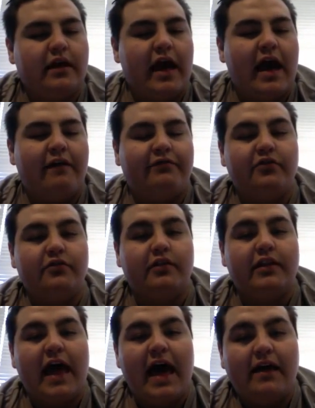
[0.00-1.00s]
After
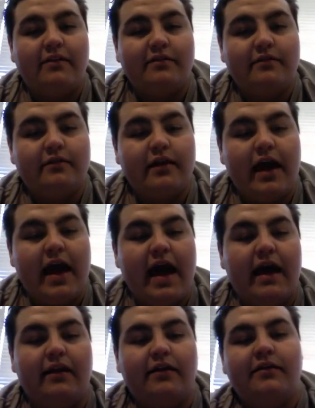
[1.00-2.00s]
that
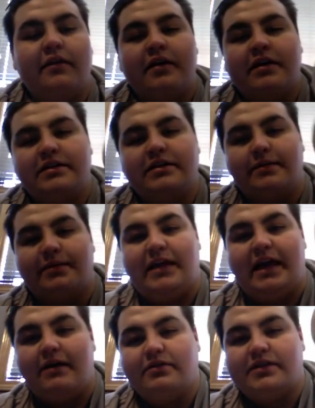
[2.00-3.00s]
and some of
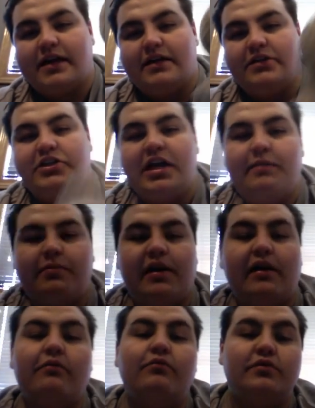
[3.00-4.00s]
the outside
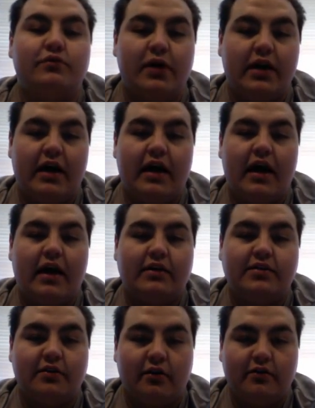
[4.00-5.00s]
shaping was when I
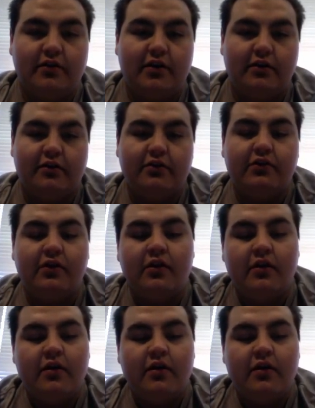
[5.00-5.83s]
salt cured.